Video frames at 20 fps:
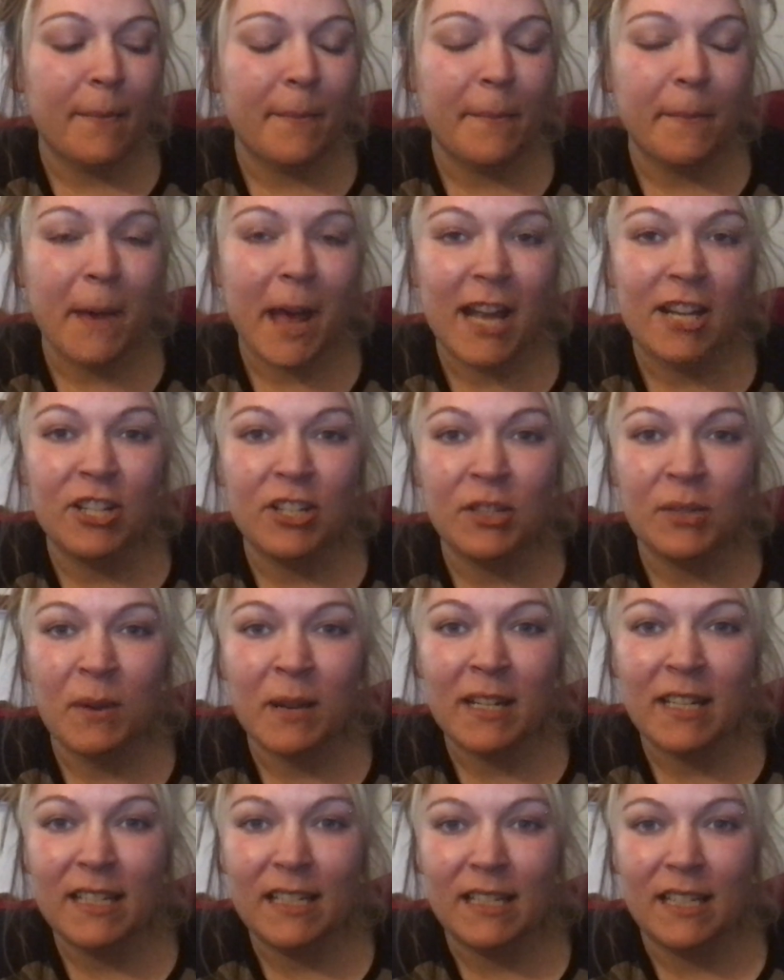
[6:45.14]
I just want
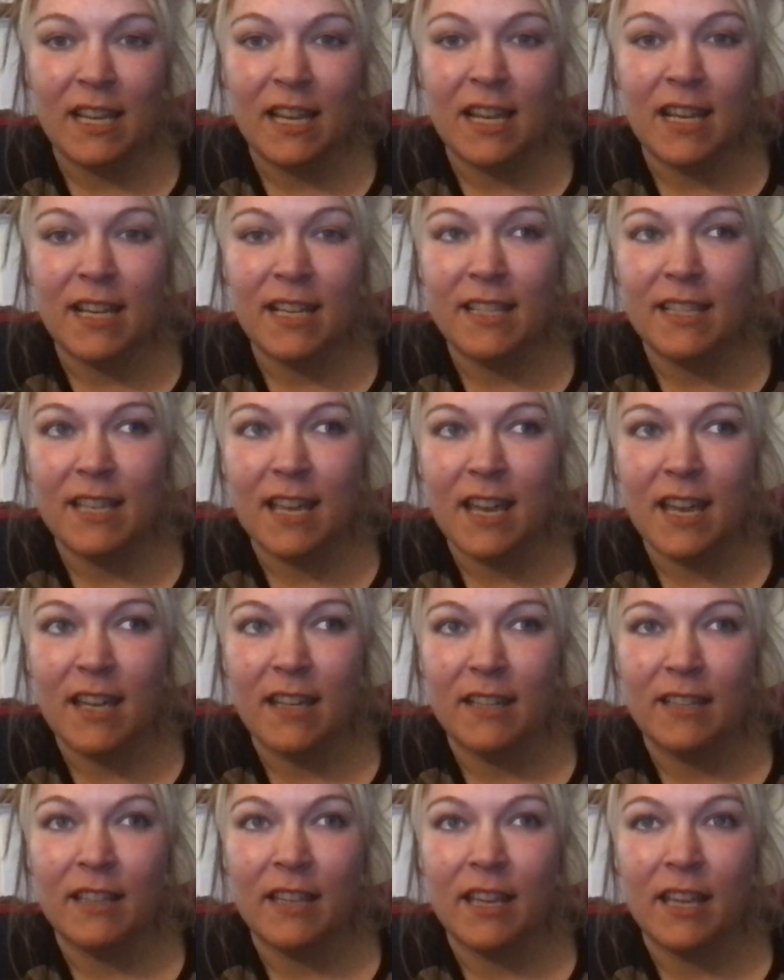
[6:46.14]
to say that,
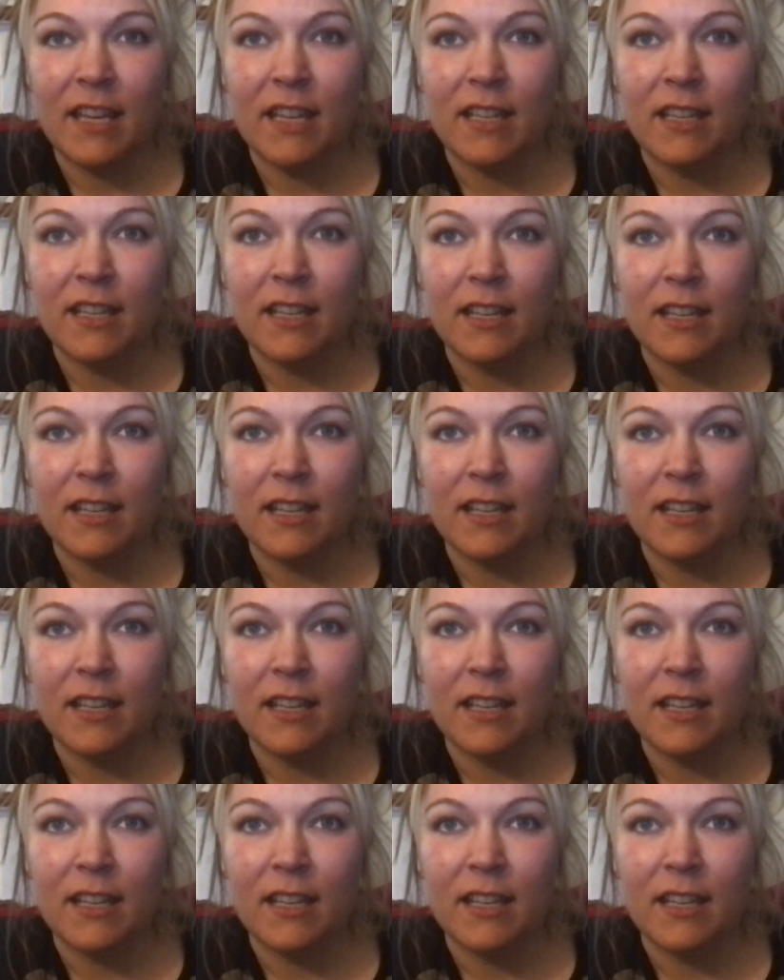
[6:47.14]
like,